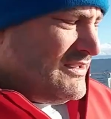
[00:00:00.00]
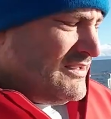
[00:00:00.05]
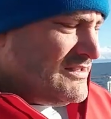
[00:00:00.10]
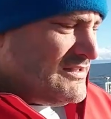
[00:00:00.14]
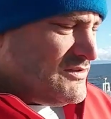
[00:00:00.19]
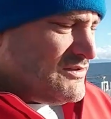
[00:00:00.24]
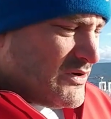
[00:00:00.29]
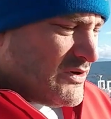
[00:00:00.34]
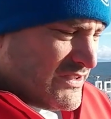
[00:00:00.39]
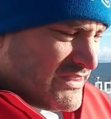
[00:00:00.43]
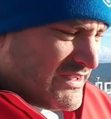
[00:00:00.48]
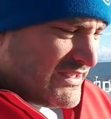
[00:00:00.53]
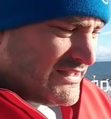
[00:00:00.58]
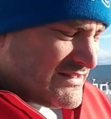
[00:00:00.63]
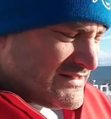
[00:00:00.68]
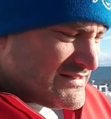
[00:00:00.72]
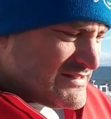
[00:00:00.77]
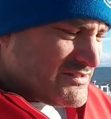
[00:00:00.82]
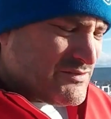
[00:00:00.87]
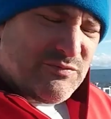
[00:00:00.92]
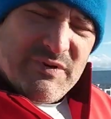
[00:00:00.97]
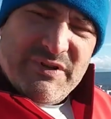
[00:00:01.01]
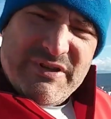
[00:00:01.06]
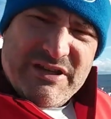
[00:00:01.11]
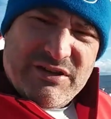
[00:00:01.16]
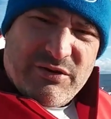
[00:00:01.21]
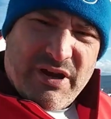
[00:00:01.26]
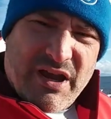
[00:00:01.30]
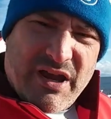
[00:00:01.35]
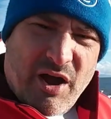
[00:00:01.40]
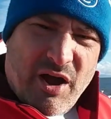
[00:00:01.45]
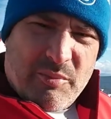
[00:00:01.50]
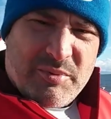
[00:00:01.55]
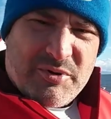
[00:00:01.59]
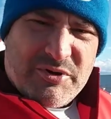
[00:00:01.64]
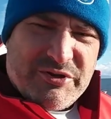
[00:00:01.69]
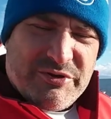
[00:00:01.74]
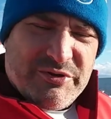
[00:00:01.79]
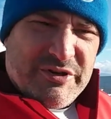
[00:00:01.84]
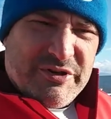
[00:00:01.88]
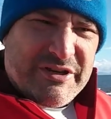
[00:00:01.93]
So I think this is a really great
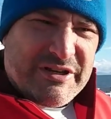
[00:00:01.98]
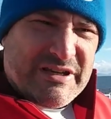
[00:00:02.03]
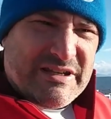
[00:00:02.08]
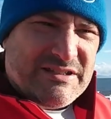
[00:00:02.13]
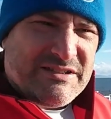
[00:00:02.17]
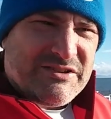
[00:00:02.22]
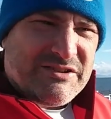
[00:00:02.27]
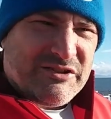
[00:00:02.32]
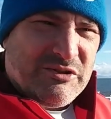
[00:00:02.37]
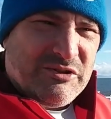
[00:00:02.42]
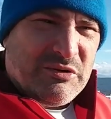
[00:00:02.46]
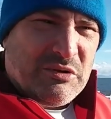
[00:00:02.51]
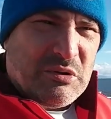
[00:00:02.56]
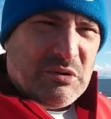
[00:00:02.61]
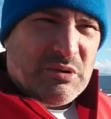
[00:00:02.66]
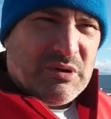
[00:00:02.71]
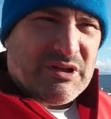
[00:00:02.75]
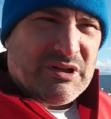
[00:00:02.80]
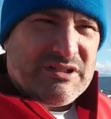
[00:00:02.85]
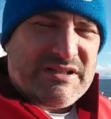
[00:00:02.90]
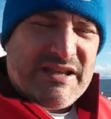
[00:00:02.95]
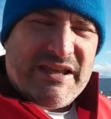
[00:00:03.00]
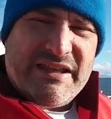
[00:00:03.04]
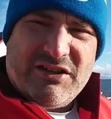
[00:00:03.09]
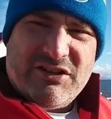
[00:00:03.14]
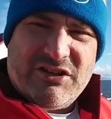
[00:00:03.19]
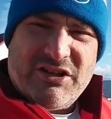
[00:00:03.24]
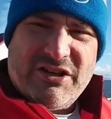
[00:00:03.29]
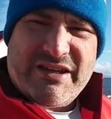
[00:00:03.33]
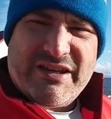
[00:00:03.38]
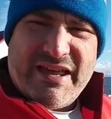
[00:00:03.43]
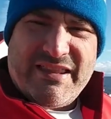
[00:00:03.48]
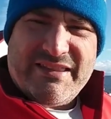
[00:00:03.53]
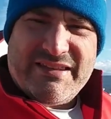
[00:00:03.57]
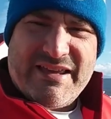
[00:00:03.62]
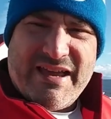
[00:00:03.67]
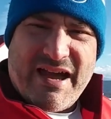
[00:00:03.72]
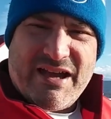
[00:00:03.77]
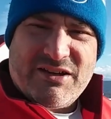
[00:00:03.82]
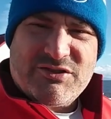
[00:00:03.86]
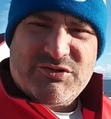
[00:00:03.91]
opportunity to take a look at
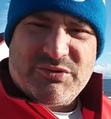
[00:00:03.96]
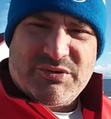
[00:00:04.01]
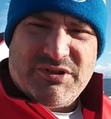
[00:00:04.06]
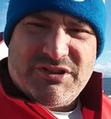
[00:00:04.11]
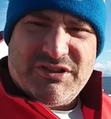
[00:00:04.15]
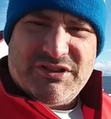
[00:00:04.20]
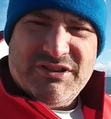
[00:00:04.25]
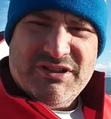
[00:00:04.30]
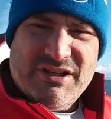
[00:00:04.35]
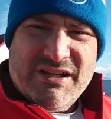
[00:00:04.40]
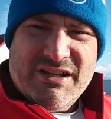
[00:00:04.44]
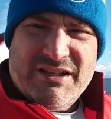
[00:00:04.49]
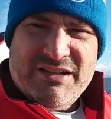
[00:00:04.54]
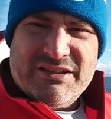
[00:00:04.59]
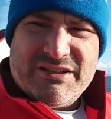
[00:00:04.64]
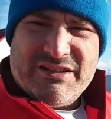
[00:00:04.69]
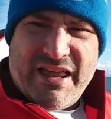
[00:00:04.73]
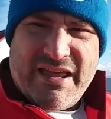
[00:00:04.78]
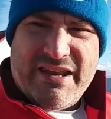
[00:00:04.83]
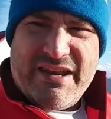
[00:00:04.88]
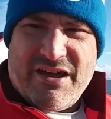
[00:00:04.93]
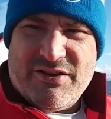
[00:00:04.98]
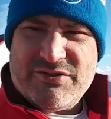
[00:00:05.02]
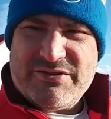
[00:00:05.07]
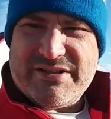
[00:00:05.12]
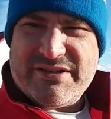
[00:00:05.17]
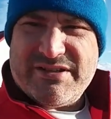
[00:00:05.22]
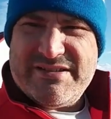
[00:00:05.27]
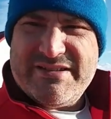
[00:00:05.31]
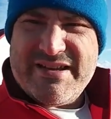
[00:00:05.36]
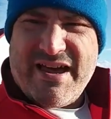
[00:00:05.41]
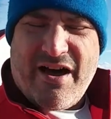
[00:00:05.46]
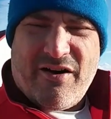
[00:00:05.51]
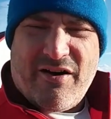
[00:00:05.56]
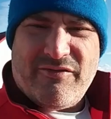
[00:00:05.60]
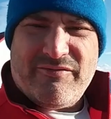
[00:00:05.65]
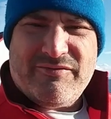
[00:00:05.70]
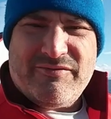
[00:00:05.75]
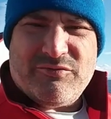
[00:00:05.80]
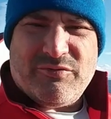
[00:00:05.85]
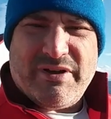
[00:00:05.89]
the actual lighthouse
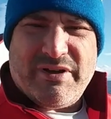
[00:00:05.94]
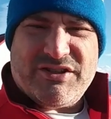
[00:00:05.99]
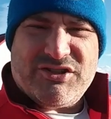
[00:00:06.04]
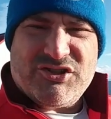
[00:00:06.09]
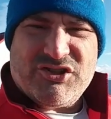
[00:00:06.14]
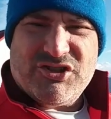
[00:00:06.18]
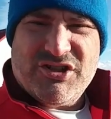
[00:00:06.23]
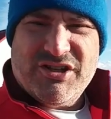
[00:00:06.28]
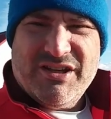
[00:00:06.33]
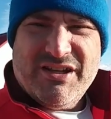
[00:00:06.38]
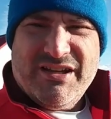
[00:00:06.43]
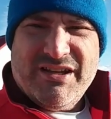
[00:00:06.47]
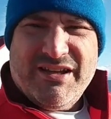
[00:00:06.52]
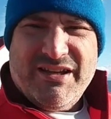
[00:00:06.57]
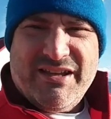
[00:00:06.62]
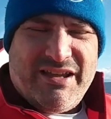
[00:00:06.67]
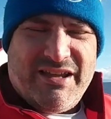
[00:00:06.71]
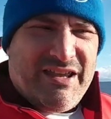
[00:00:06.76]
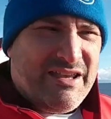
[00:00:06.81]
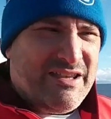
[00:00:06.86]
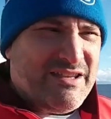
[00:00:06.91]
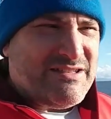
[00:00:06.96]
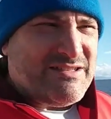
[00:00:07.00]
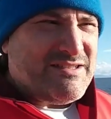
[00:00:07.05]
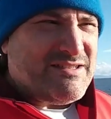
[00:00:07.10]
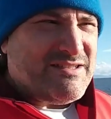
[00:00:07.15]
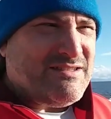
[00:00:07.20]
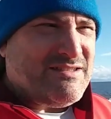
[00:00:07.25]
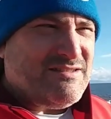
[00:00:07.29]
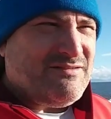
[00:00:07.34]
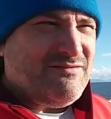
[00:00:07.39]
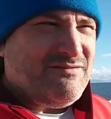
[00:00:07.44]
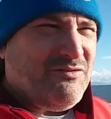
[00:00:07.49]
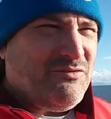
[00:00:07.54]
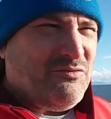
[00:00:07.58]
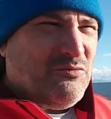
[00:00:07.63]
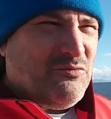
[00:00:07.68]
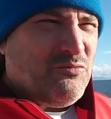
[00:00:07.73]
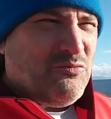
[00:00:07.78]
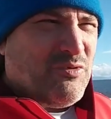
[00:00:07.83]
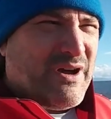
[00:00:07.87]
itself, which is
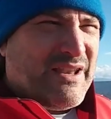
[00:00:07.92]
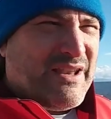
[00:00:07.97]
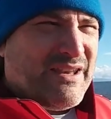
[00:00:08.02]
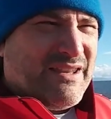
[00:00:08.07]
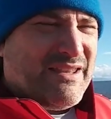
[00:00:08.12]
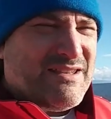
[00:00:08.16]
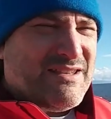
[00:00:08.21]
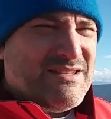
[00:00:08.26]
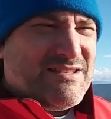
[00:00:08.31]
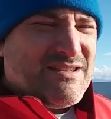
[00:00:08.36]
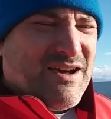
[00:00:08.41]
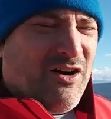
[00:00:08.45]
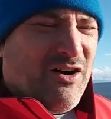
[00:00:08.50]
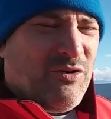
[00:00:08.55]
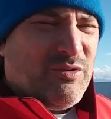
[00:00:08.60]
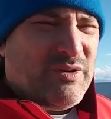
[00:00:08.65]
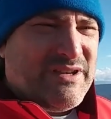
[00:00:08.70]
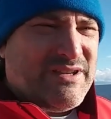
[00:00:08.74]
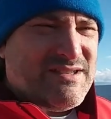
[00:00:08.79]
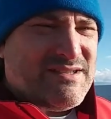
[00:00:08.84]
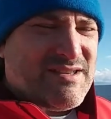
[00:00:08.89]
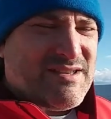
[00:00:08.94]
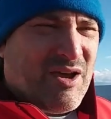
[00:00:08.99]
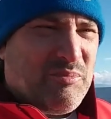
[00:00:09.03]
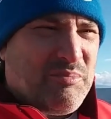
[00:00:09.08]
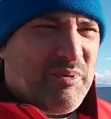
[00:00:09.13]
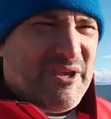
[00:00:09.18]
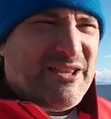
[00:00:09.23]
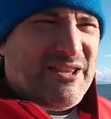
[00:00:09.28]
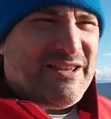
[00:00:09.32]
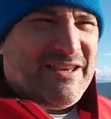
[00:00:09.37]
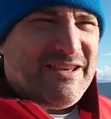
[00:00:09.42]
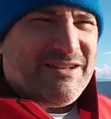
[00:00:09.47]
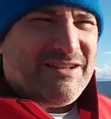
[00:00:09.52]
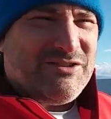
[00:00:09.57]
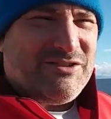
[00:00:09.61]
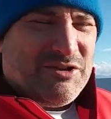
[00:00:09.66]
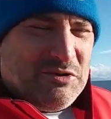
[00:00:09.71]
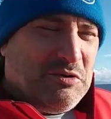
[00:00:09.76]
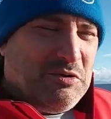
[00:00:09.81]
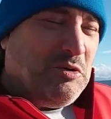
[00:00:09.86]
what is always appealing
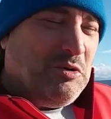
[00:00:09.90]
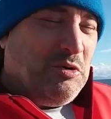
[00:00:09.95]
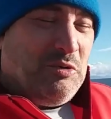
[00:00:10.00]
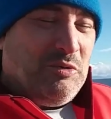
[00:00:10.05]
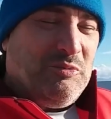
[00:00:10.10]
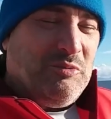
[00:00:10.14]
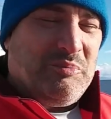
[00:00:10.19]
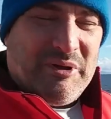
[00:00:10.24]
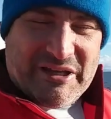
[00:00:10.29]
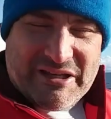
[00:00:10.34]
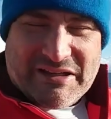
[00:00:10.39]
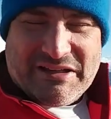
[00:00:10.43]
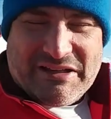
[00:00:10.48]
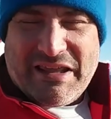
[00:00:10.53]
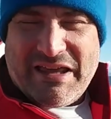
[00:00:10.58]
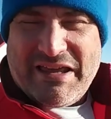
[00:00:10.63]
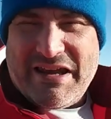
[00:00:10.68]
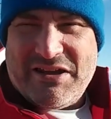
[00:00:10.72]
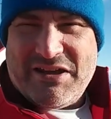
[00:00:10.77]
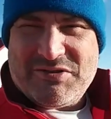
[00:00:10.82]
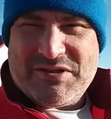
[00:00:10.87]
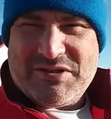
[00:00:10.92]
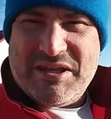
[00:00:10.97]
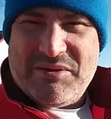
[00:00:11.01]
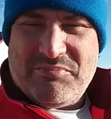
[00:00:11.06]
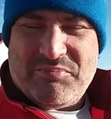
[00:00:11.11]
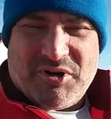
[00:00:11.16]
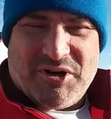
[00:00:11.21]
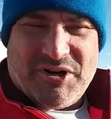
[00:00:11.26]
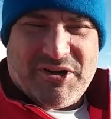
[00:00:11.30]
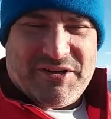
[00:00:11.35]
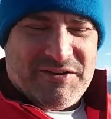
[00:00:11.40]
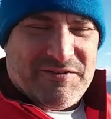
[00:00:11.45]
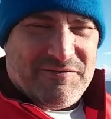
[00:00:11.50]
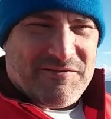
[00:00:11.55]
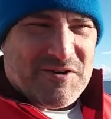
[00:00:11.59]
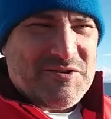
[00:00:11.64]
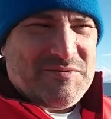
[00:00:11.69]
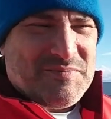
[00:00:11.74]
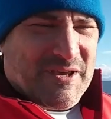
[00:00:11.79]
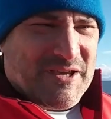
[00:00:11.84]
to being a lighthouse keeper in the
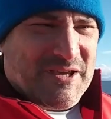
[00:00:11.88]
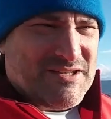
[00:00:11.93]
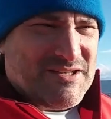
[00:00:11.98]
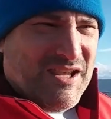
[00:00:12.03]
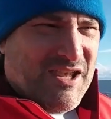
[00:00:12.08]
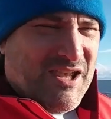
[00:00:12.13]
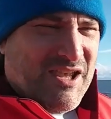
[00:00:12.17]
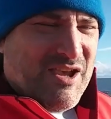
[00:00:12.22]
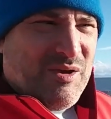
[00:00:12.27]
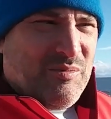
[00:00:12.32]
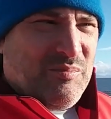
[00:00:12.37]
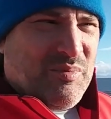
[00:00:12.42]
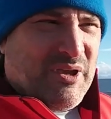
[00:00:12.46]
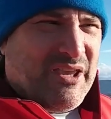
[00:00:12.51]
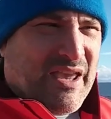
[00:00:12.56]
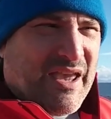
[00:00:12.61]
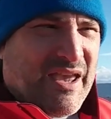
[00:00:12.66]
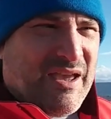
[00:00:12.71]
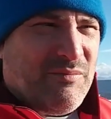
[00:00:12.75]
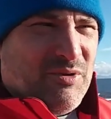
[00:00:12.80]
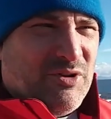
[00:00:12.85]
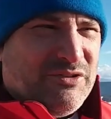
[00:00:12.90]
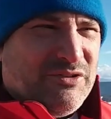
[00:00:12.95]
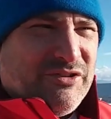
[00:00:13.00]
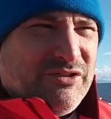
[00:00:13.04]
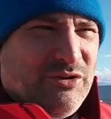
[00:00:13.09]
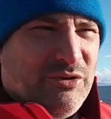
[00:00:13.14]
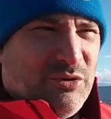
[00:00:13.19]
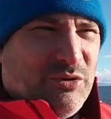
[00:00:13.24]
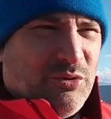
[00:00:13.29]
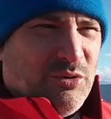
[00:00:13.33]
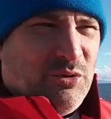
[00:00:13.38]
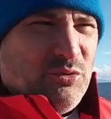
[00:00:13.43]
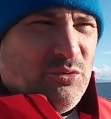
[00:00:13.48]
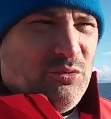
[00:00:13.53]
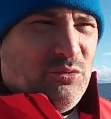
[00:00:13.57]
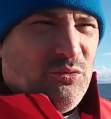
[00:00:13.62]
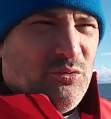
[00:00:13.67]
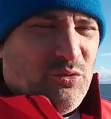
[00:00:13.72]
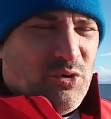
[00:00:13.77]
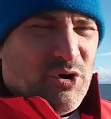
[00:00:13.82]
first place. Being able to
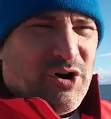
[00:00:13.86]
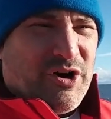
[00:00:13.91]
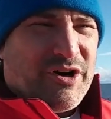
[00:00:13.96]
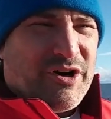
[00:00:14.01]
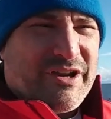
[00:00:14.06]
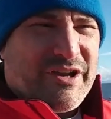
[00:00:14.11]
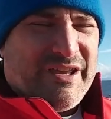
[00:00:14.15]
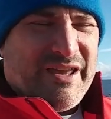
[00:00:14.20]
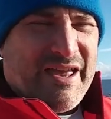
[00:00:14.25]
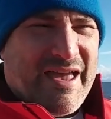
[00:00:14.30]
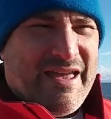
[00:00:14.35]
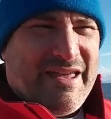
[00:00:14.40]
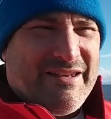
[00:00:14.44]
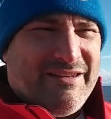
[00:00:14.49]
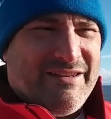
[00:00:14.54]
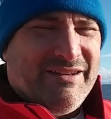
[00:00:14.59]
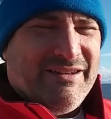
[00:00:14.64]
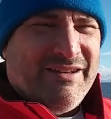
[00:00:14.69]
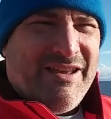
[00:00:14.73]
work and